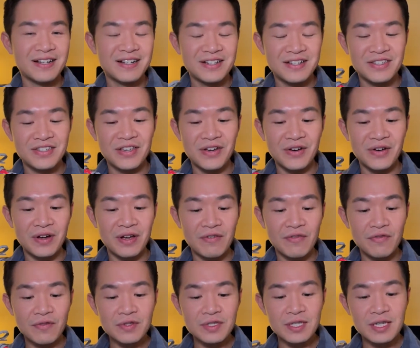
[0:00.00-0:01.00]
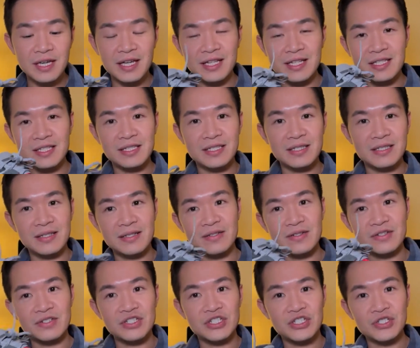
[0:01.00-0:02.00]
So it feels like it's
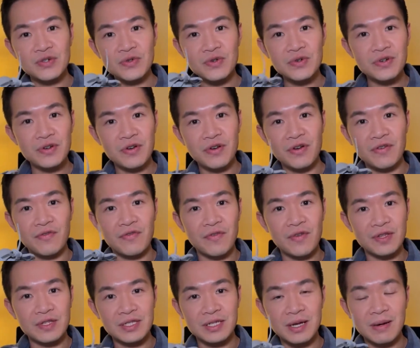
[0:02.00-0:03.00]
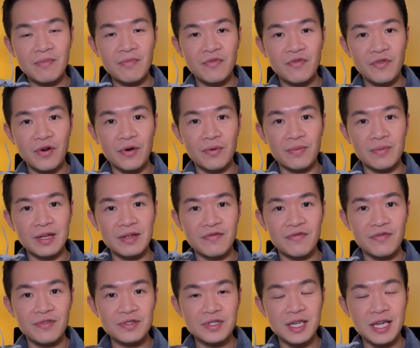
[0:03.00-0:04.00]
short of some foam. It
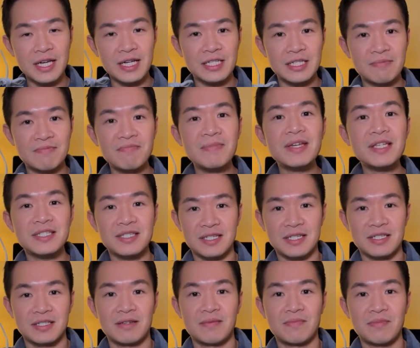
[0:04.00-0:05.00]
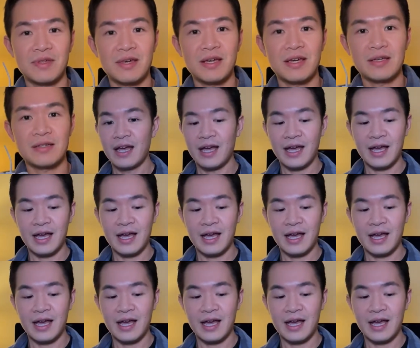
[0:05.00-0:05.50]
feels like it's missing something.